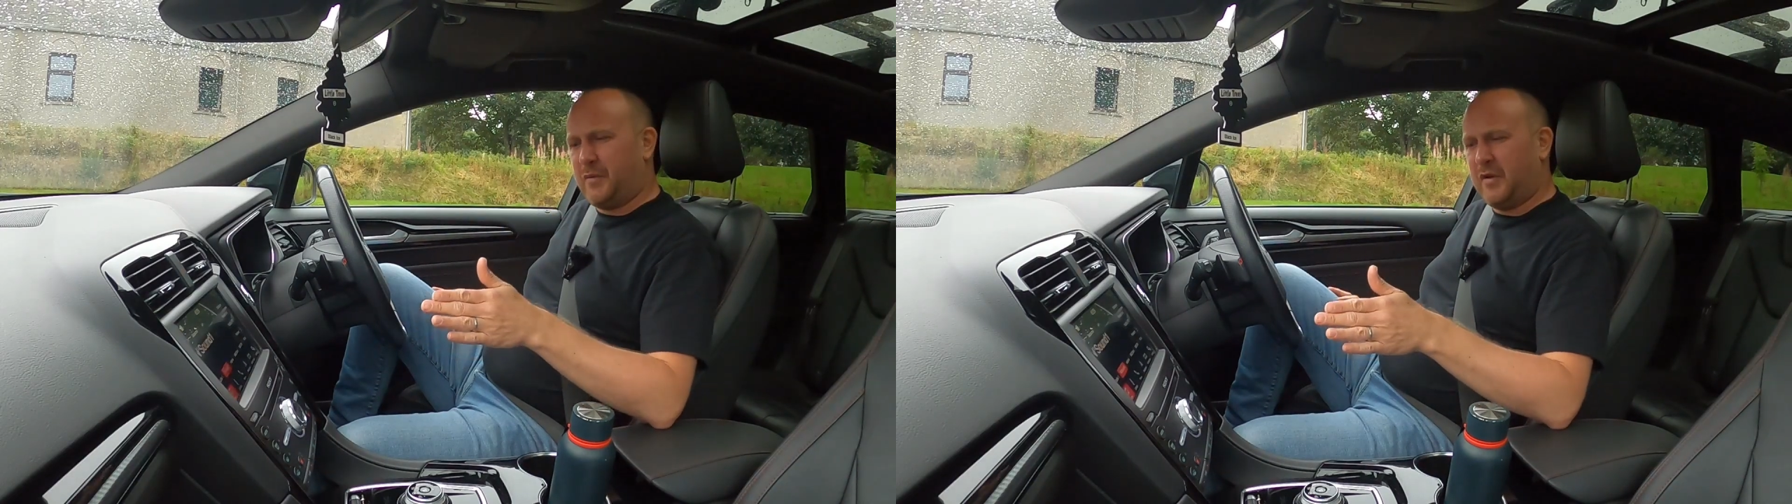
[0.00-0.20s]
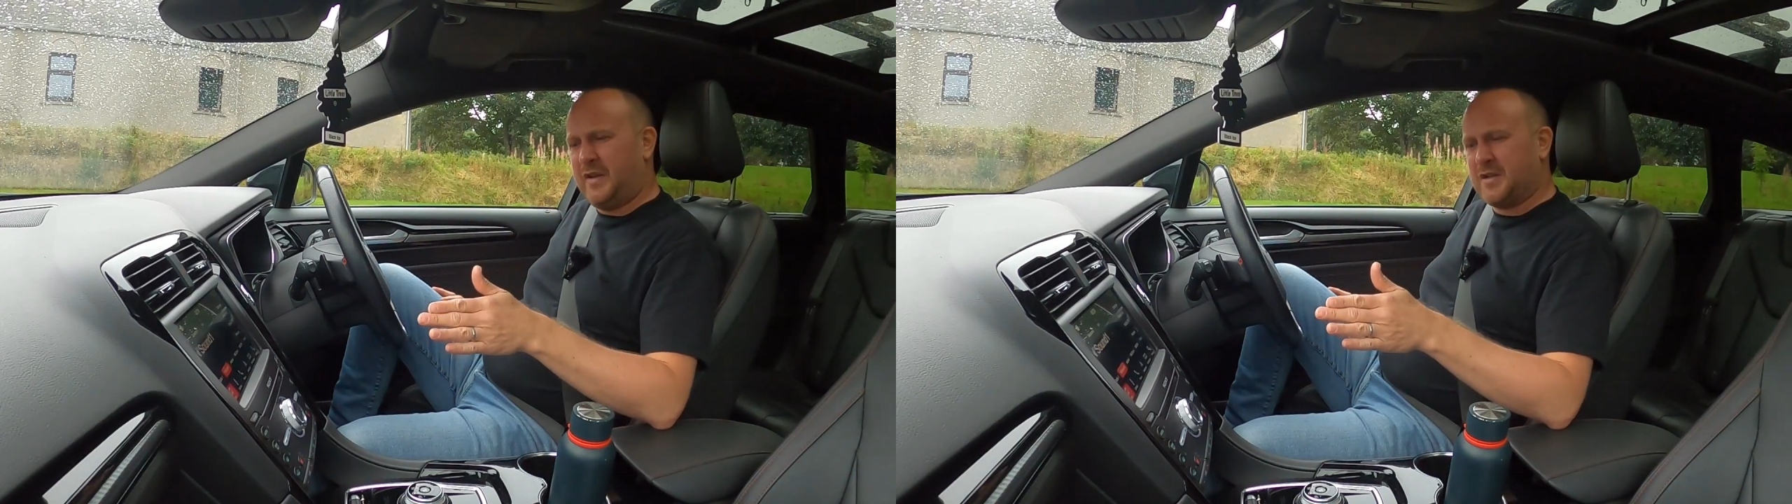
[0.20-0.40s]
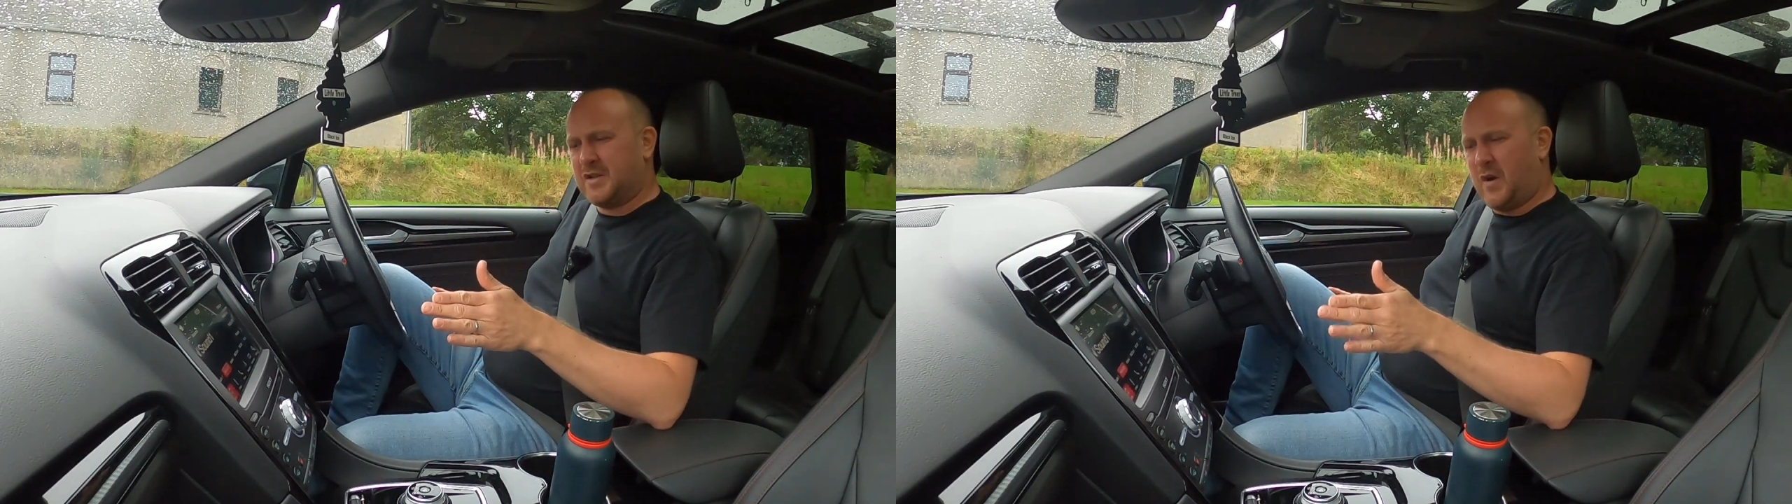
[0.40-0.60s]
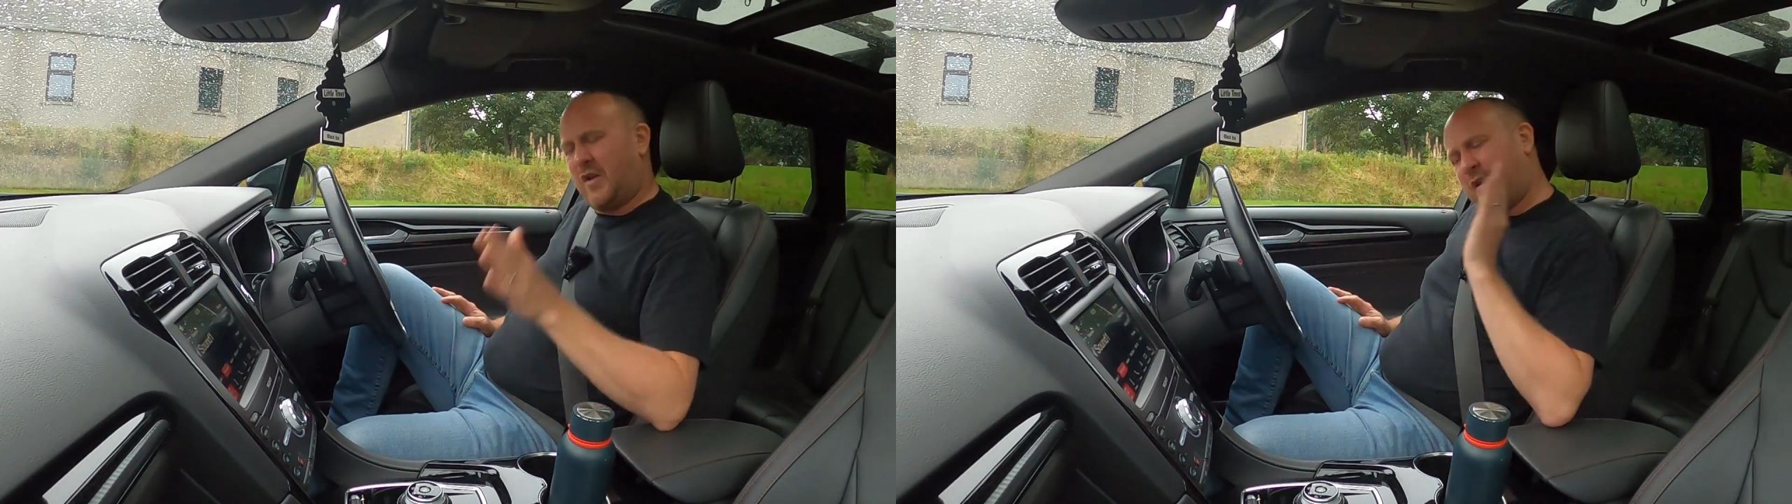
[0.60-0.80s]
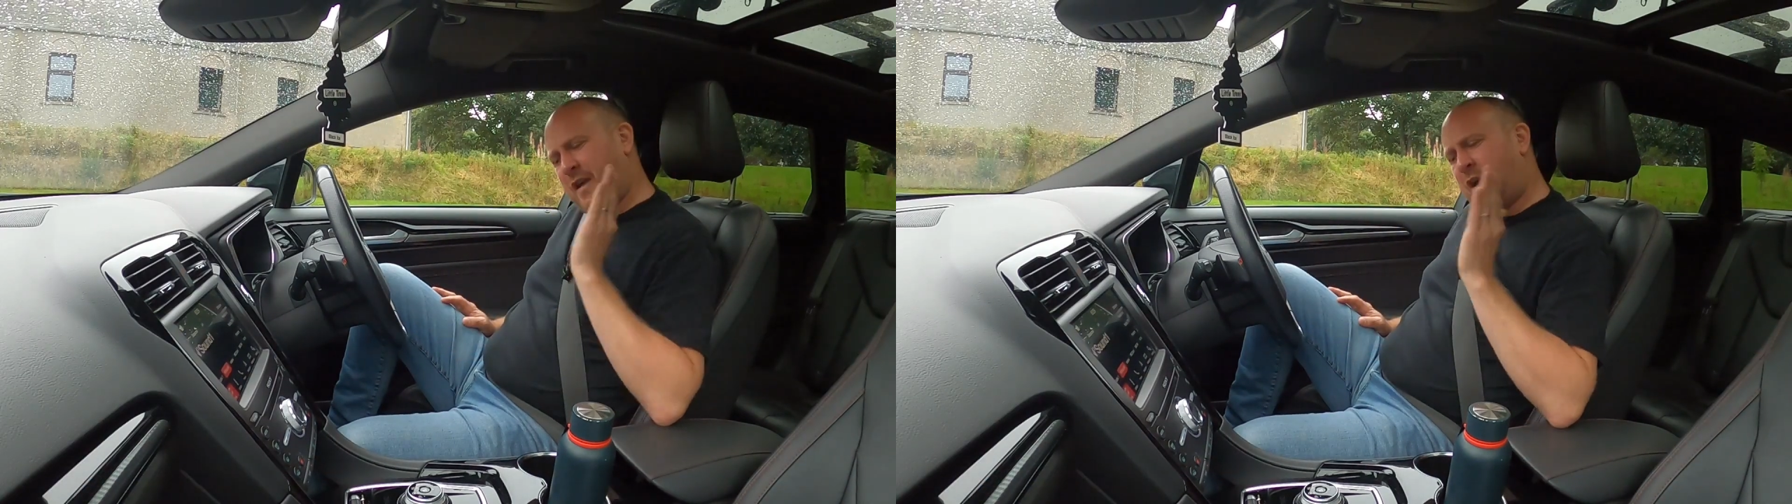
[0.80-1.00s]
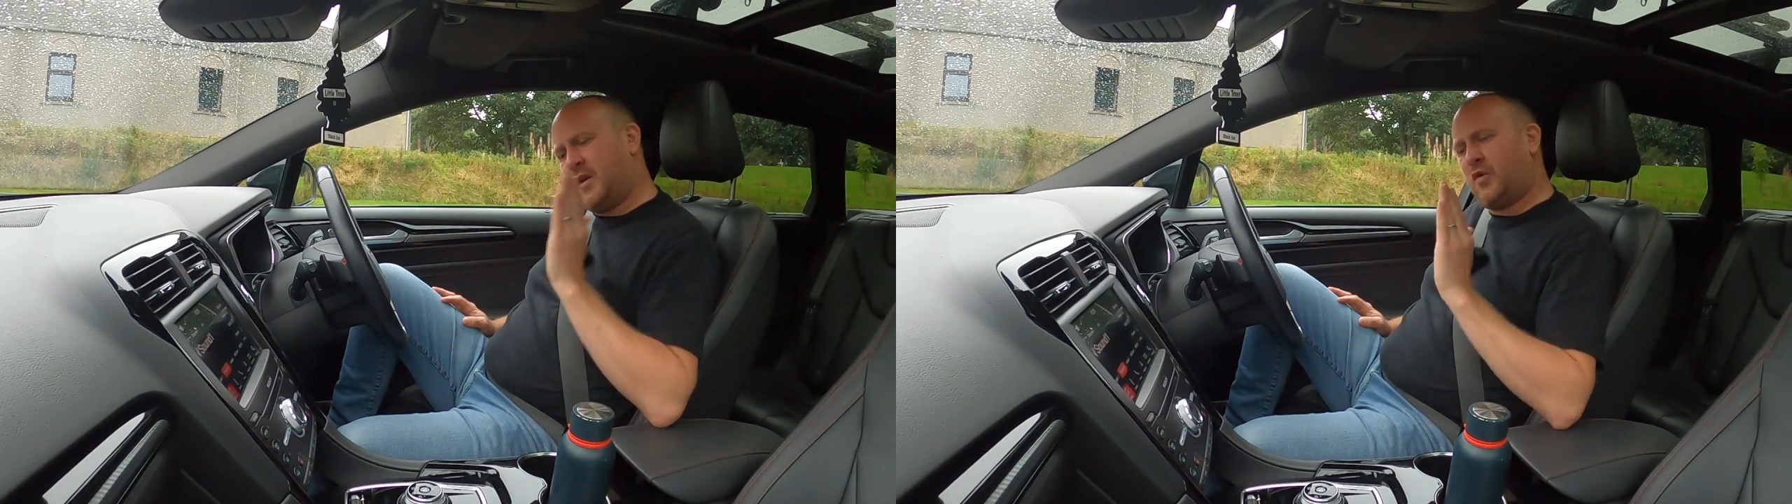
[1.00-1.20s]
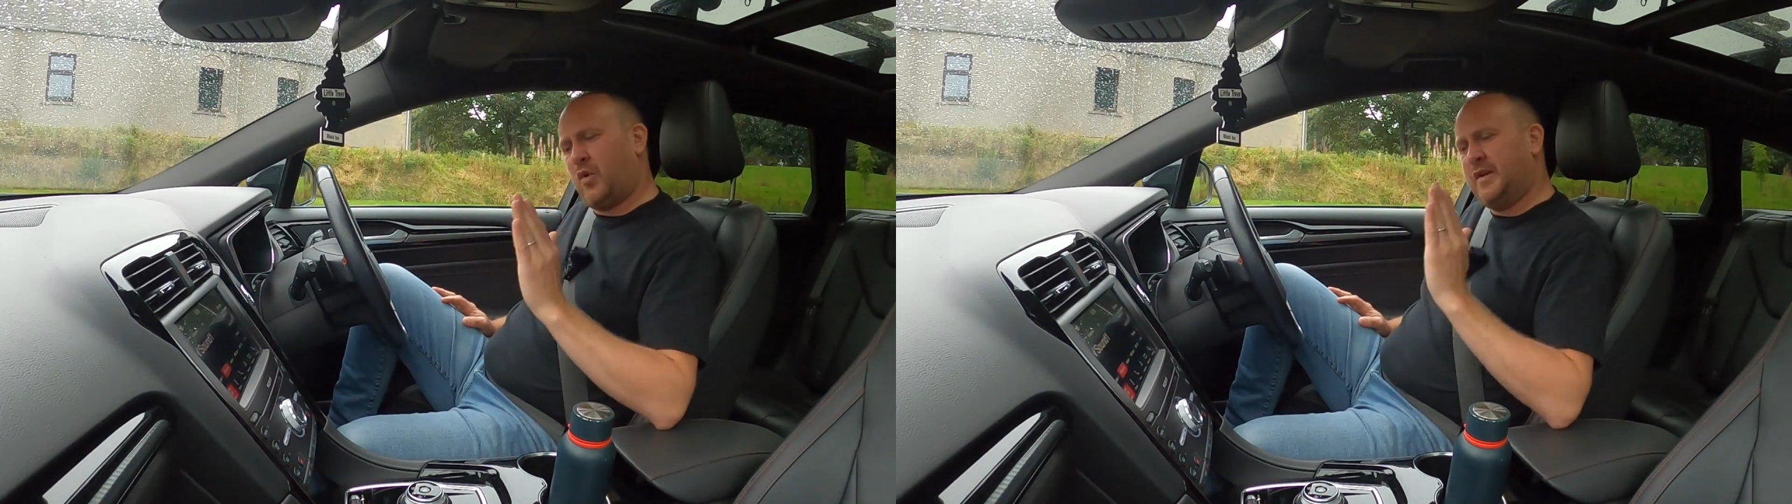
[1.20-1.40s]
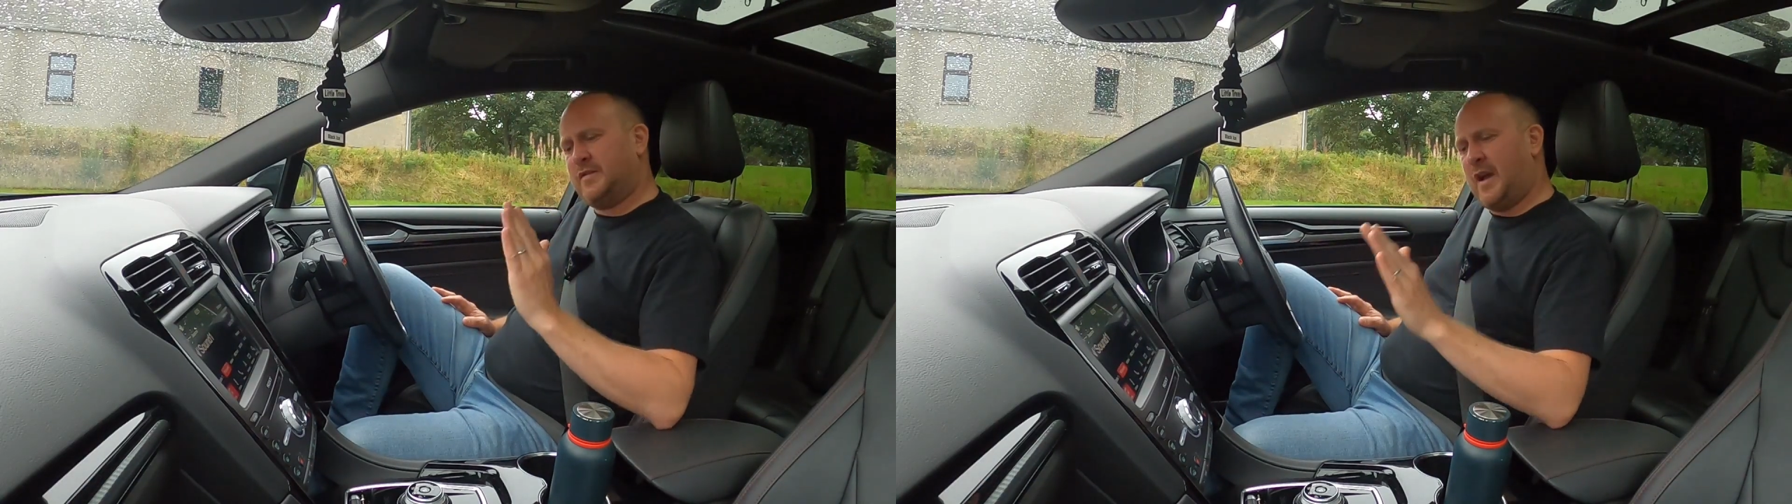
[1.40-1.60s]
Police as well, I can't
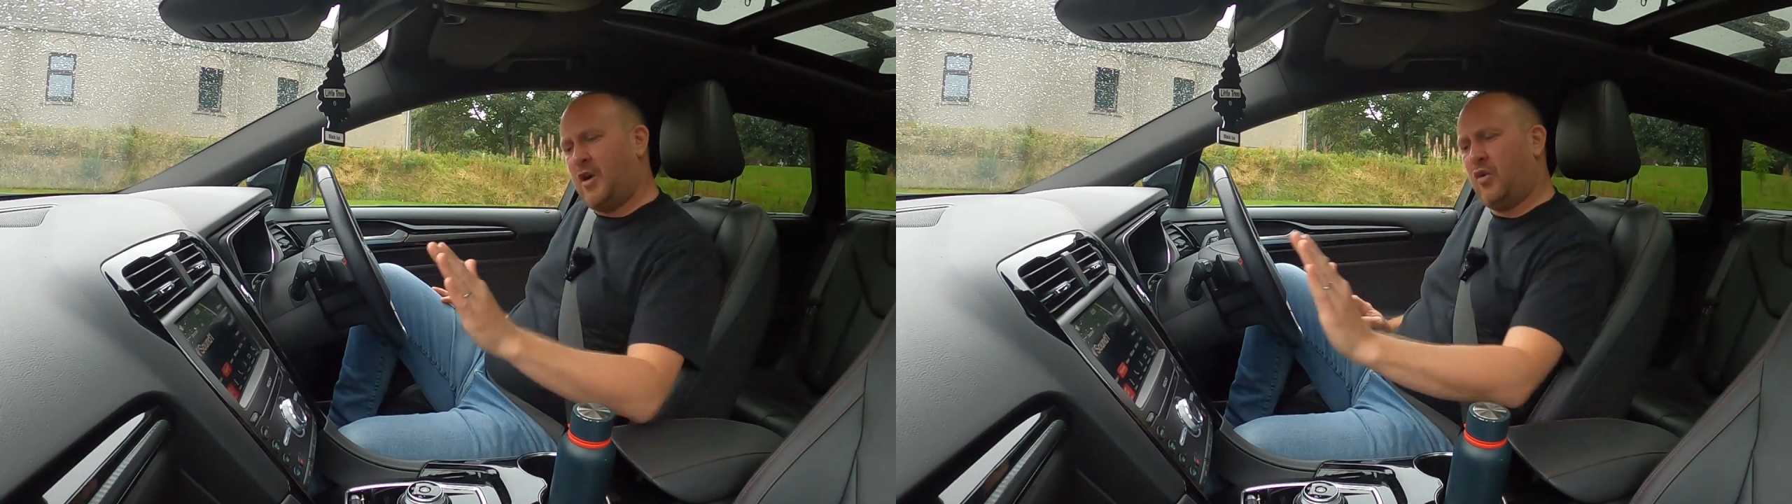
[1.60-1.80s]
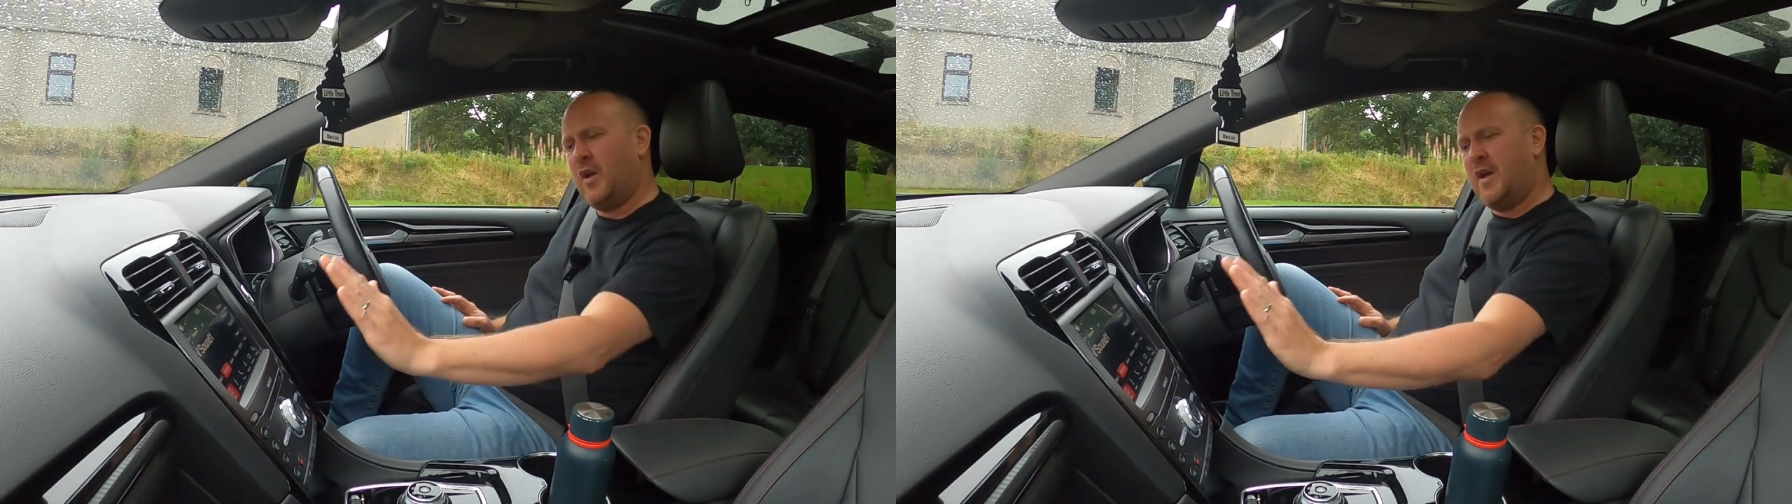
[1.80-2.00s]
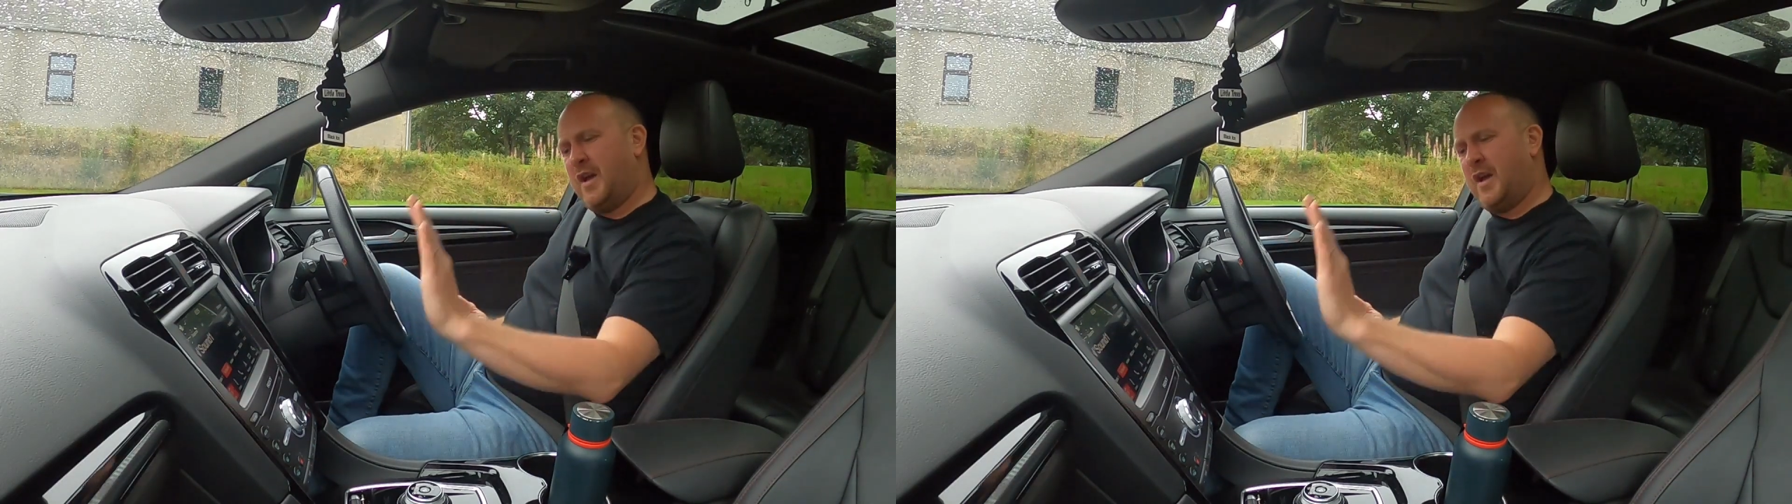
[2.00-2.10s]
quite tell